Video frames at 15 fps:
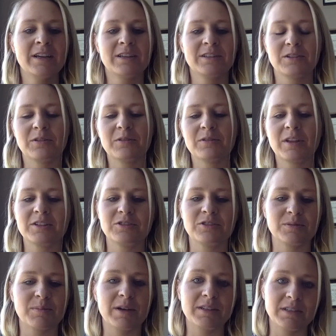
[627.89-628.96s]
So that's
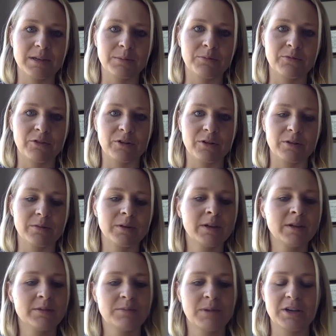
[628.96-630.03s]
just my tip for
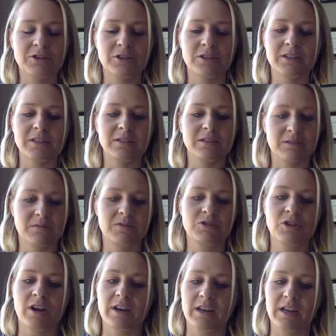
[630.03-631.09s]
patients, is
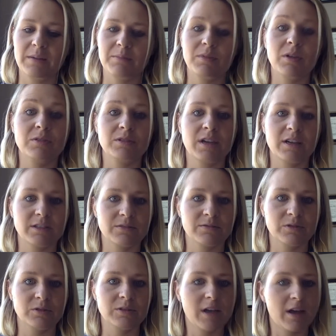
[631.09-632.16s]
try to keep those kinds of
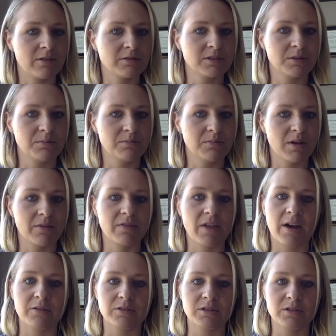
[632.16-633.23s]
foods out of the
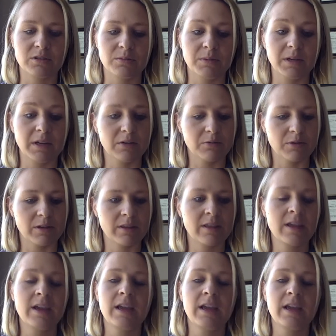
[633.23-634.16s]
house to begin with,